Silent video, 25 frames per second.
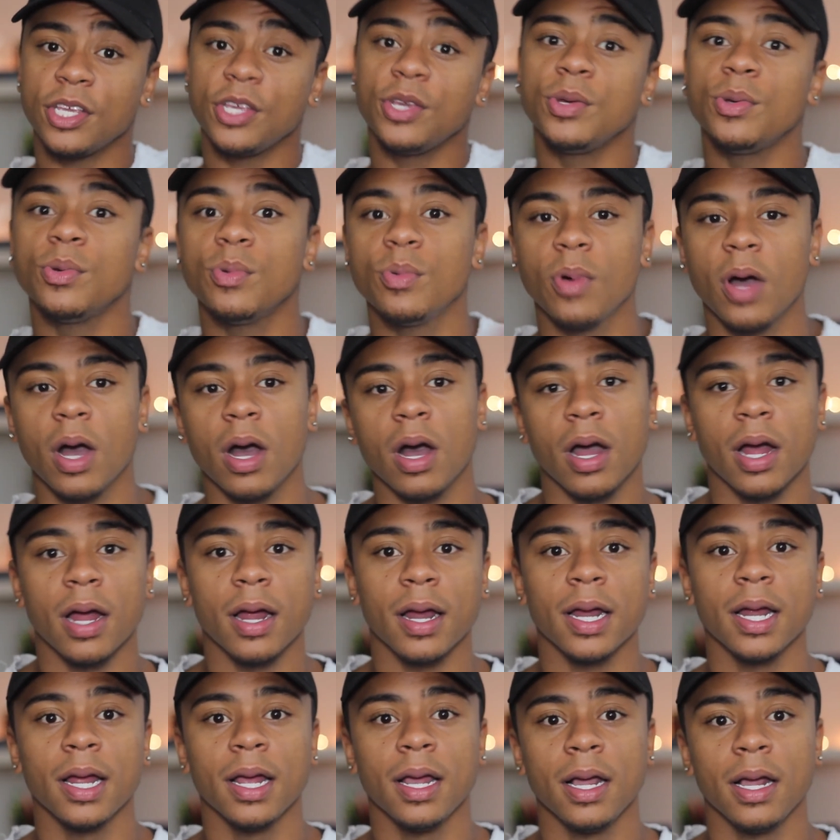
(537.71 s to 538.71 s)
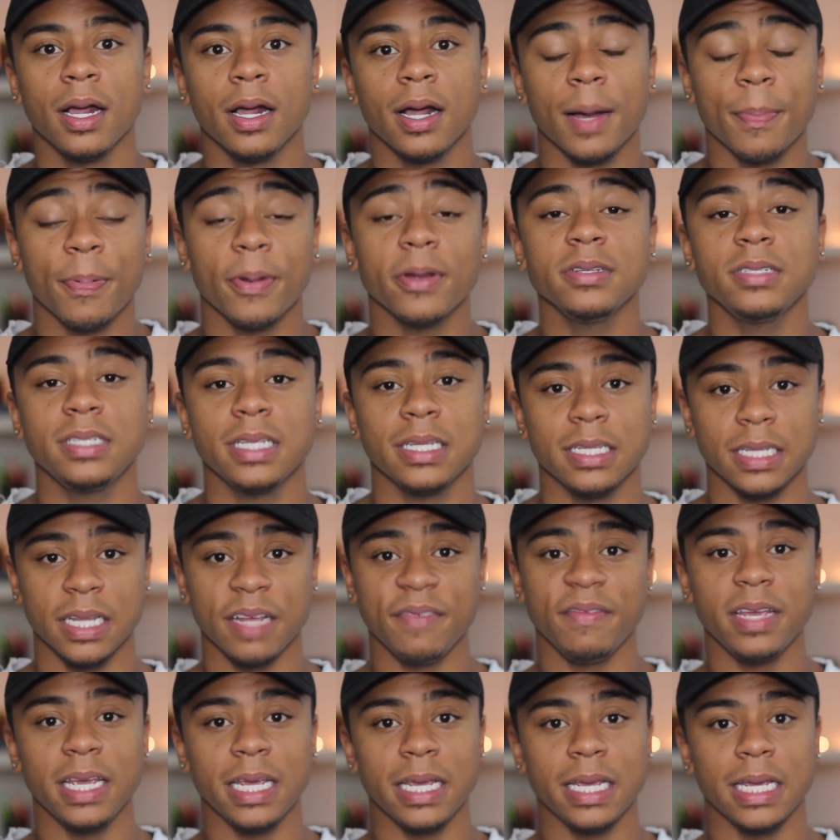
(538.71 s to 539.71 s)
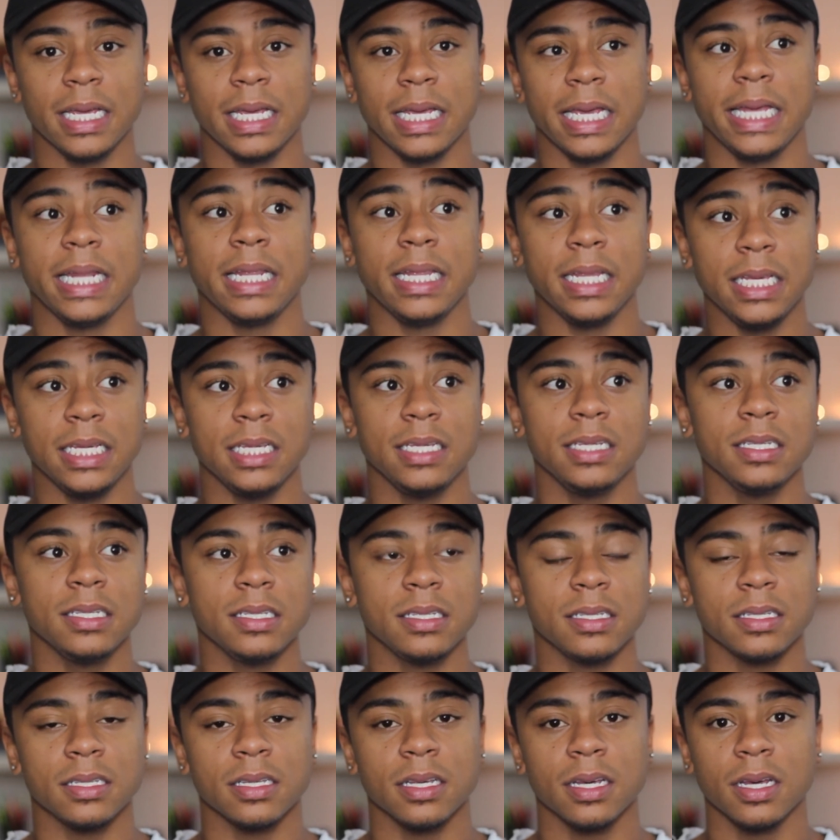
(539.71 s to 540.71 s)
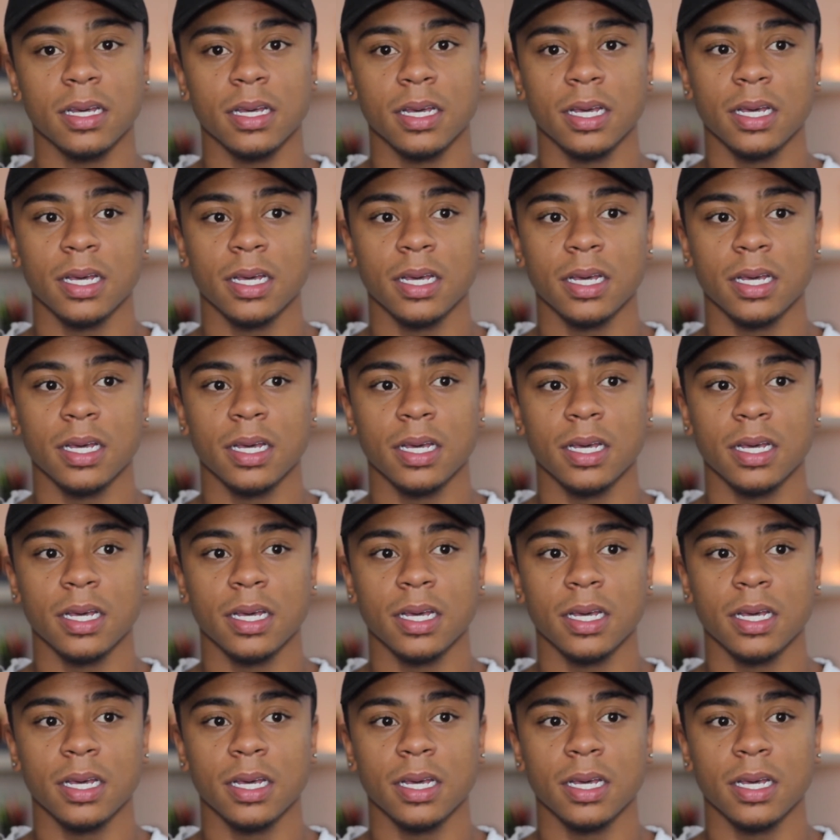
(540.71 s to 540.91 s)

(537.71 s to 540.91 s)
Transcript: You are a person living in these